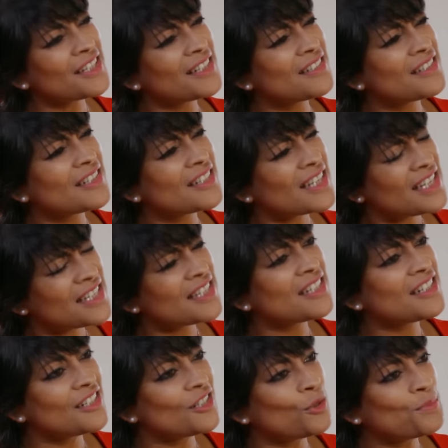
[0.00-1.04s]
and is
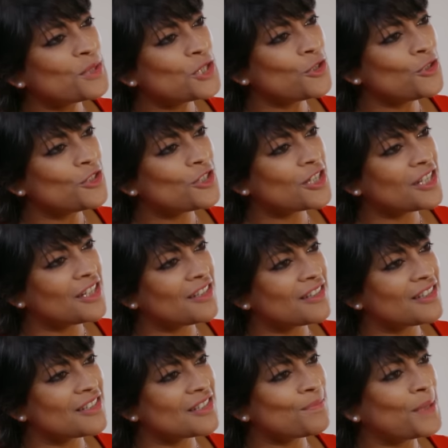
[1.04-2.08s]
it an opportunity
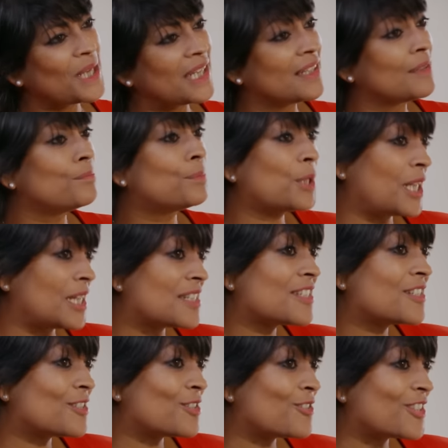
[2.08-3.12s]
that's being
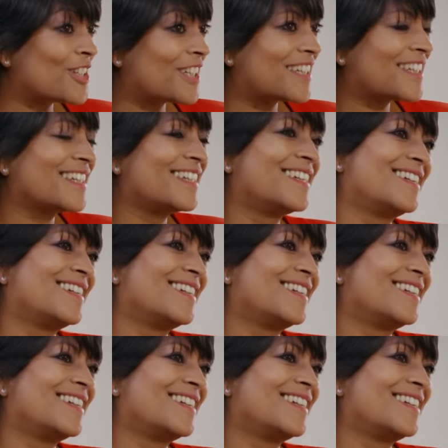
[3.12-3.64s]
embraced, do you think?